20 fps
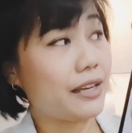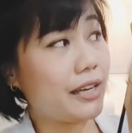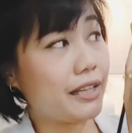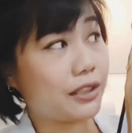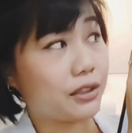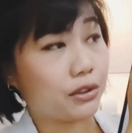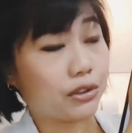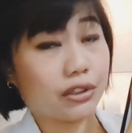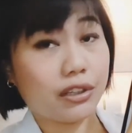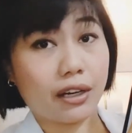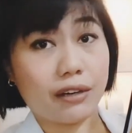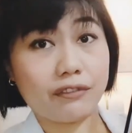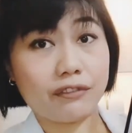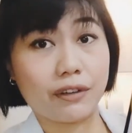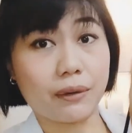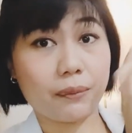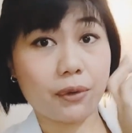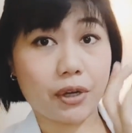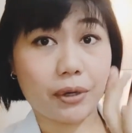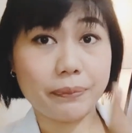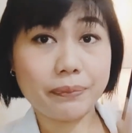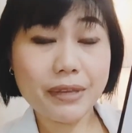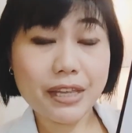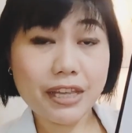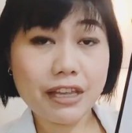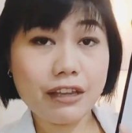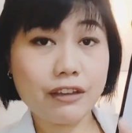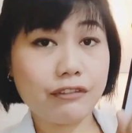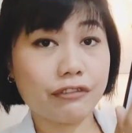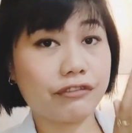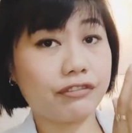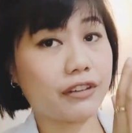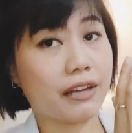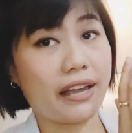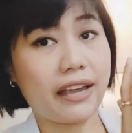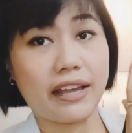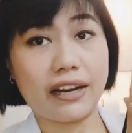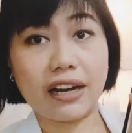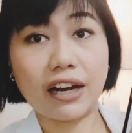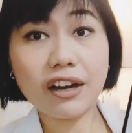It could come from your beef
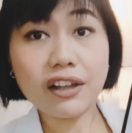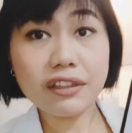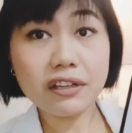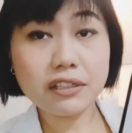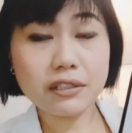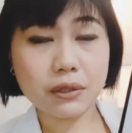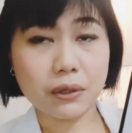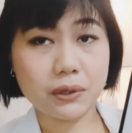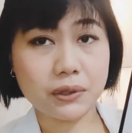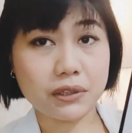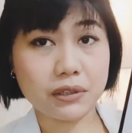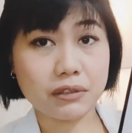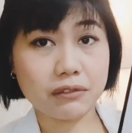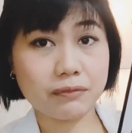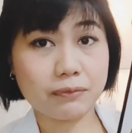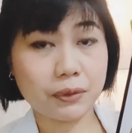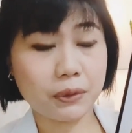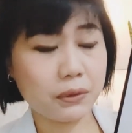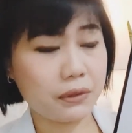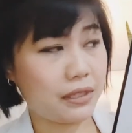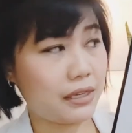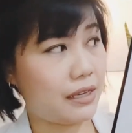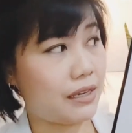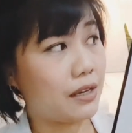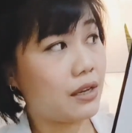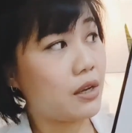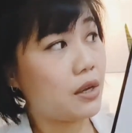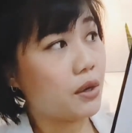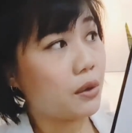and other sources of protein.